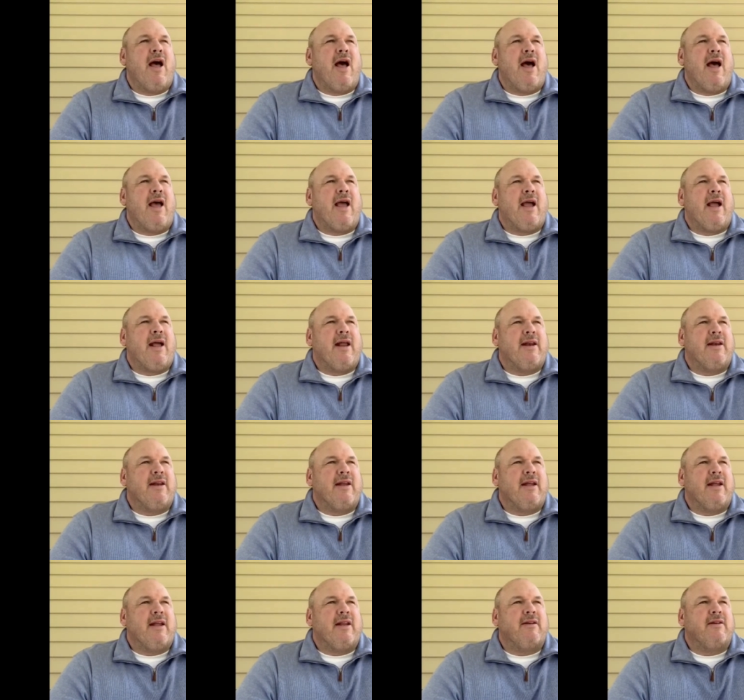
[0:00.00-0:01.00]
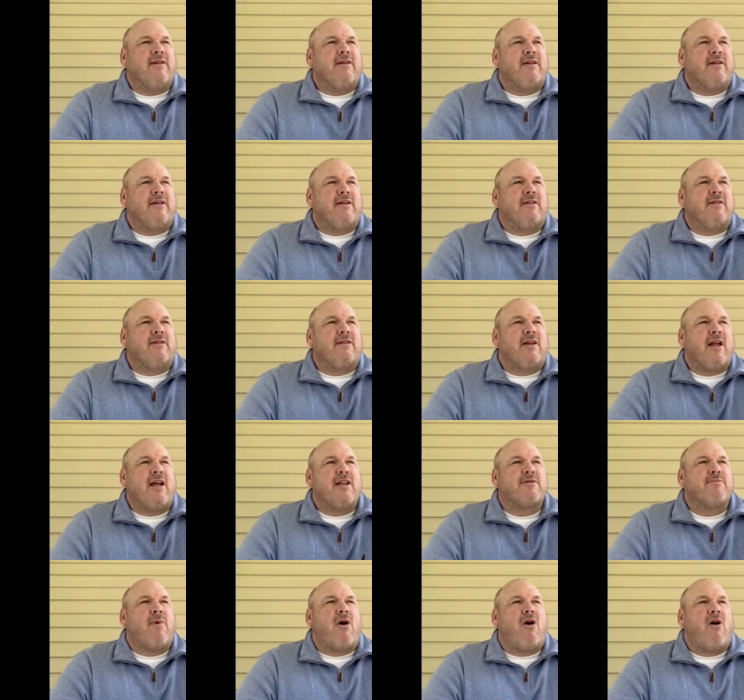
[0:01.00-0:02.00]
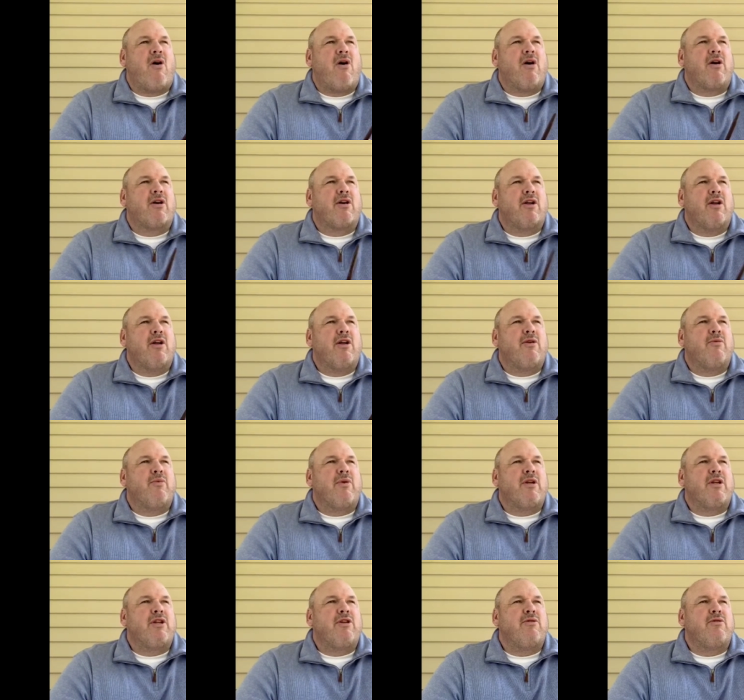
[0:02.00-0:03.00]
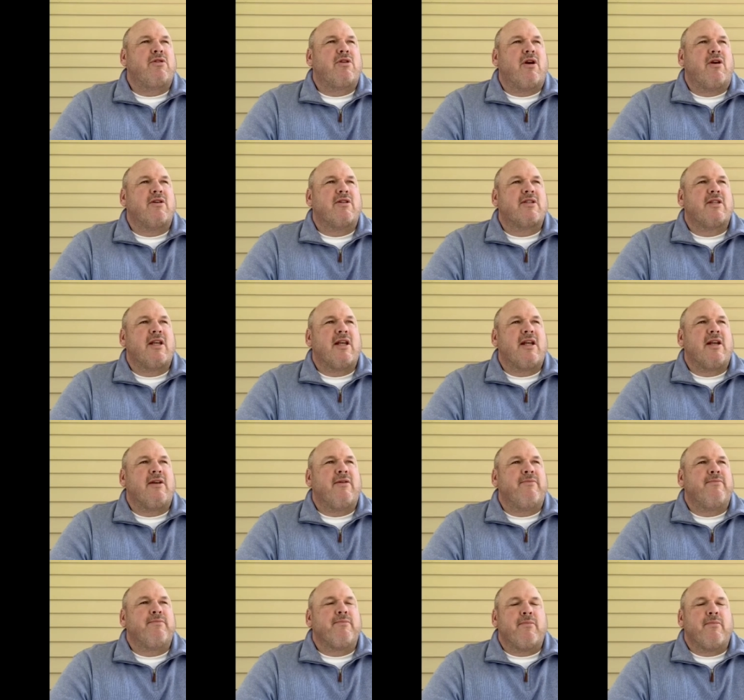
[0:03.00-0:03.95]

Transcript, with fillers: And it does my heart good when you start seeing